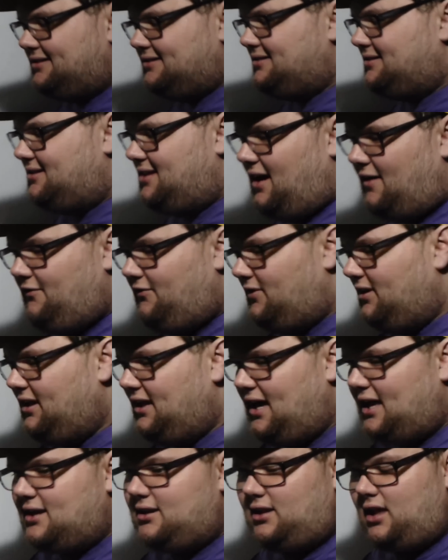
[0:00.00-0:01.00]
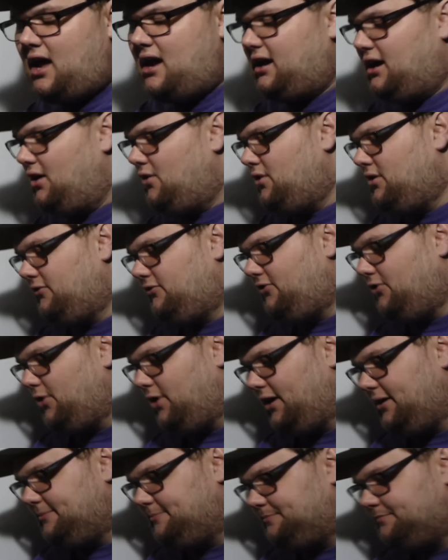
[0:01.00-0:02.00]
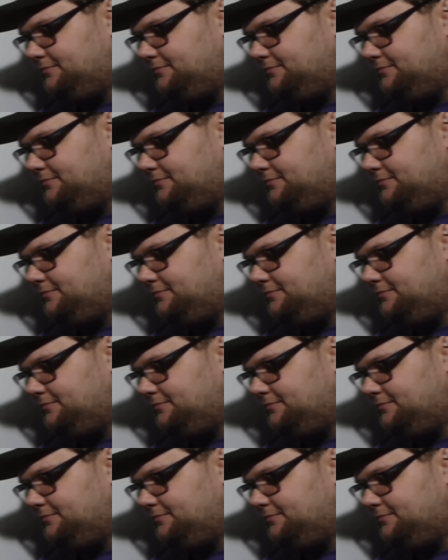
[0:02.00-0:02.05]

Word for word: has definitely got a lot going for it.